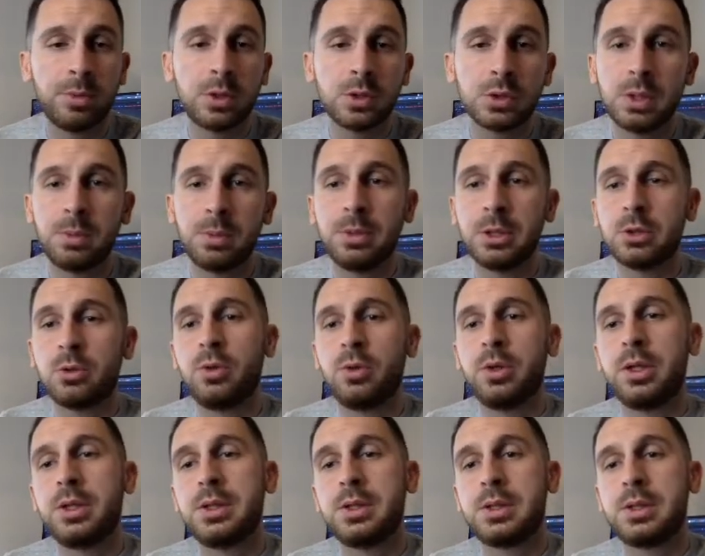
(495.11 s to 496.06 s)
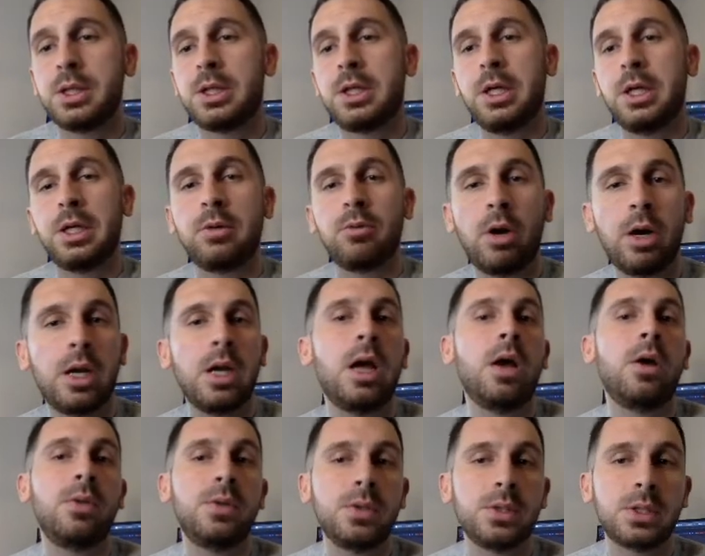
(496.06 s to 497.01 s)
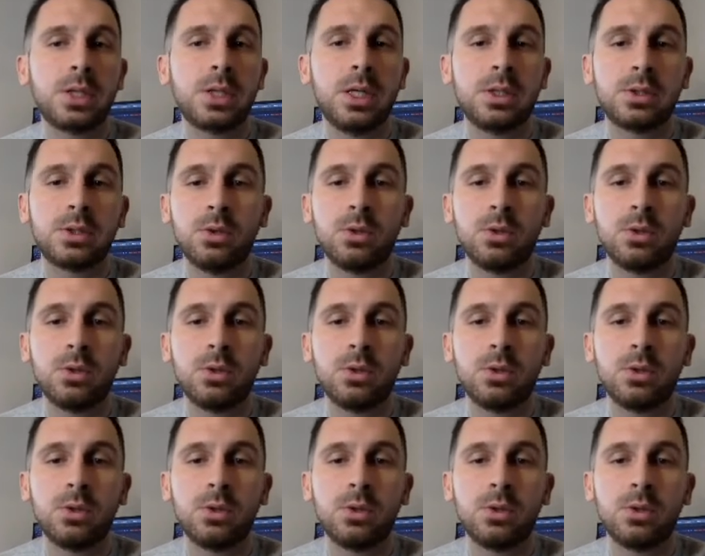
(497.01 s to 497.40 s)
because the Bitcoin is the king right now in this case.